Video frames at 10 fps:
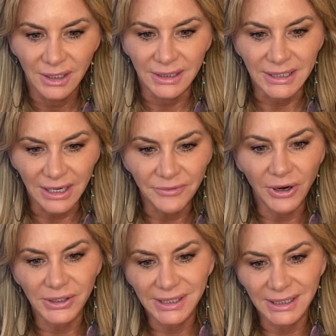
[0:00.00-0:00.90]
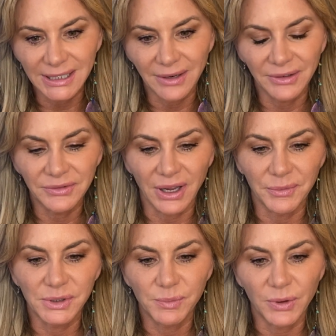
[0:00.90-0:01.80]
The 10 of hearts and the 10 of
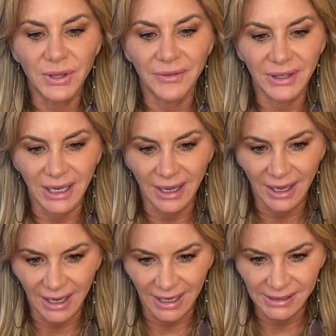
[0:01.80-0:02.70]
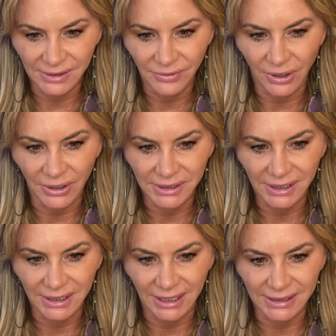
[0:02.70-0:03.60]
diamonds both have the ace of hearts
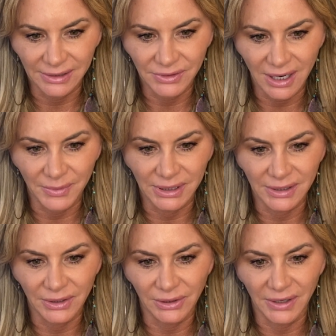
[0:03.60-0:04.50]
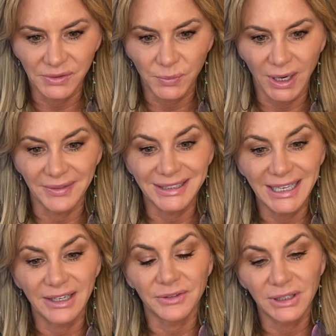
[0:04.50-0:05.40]
and the ace of diamonds in their life spread. The
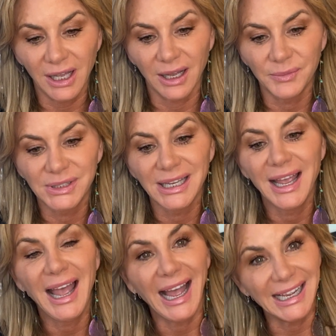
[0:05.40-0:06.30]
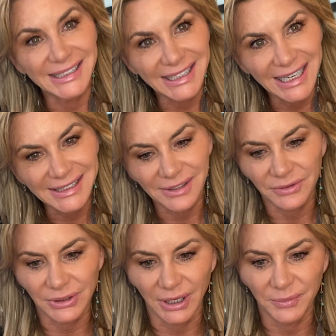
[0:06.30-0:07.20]
10 of clubs has the ace of
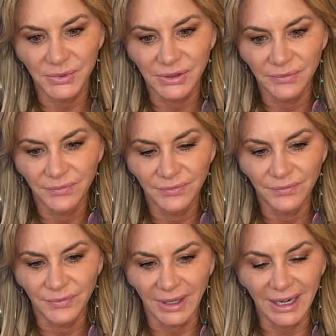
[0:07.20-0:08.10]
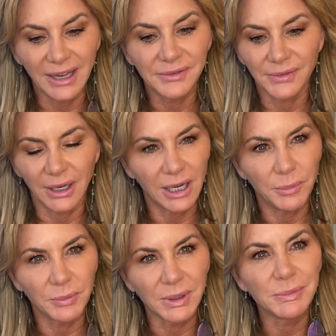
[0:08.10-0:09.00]
clubs. And I have a
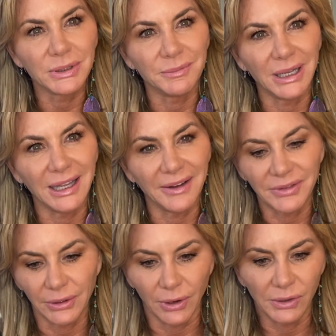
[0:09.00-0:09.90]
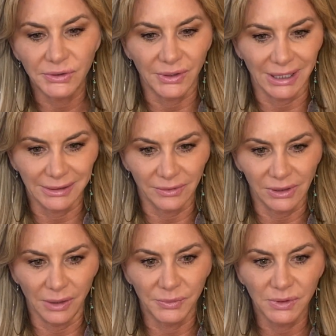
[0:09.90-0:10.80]
couple people in my life that are also the ace of
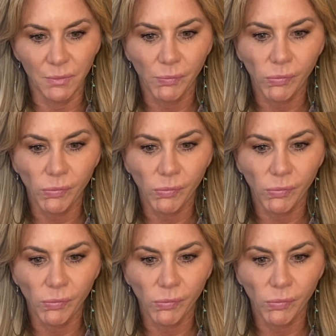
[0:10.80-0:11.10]
clubs.